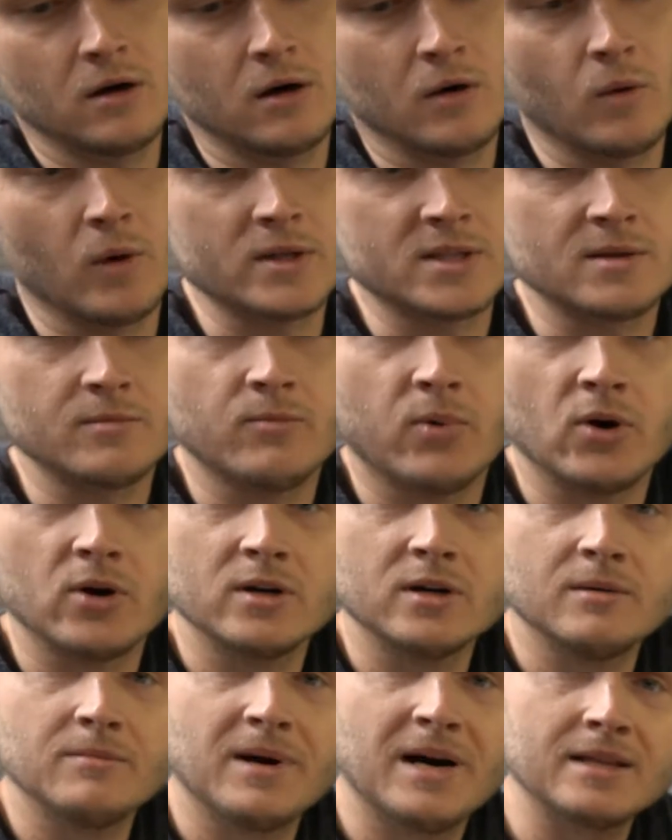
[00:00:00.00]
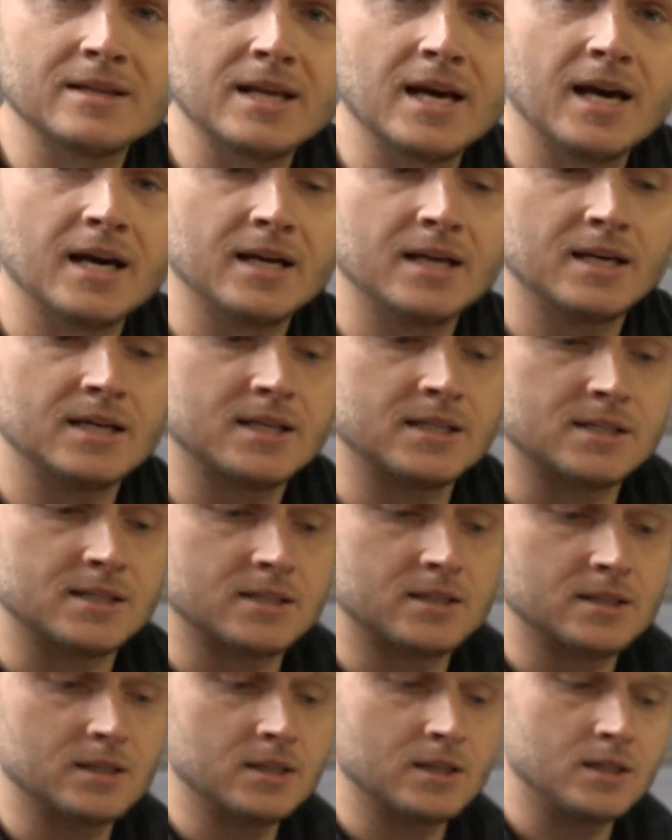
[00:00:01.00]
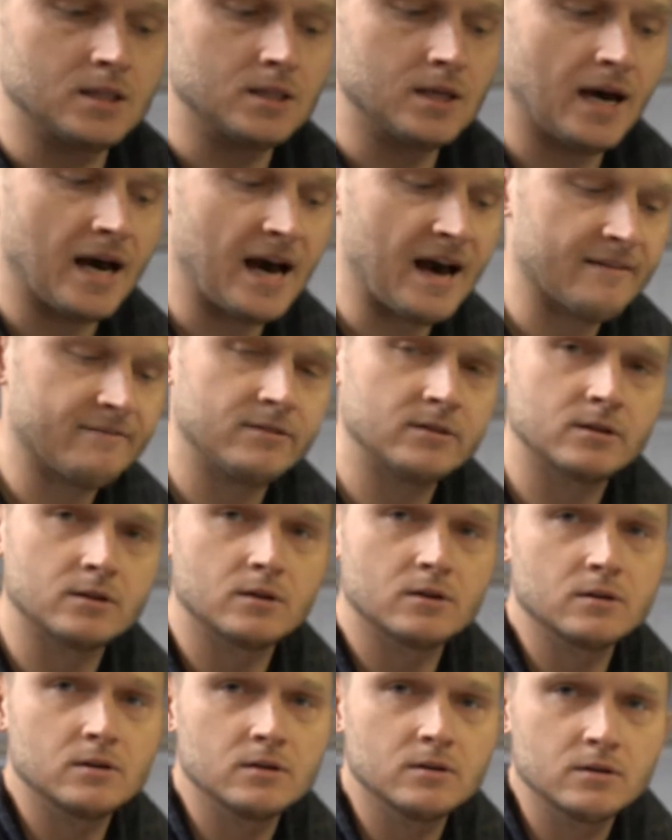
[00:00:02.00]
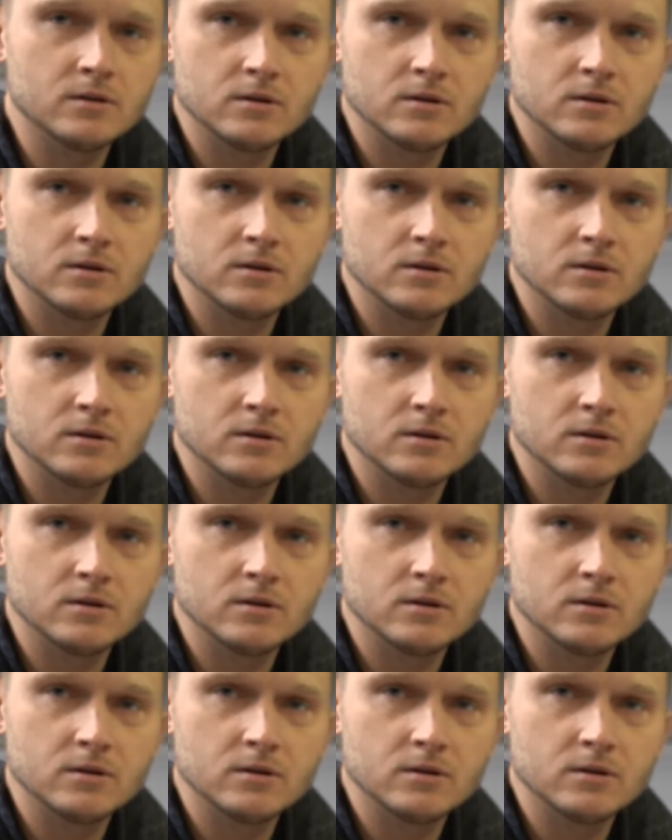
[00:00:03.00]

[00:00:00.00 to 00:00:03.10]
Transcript: What's important about that is the heavier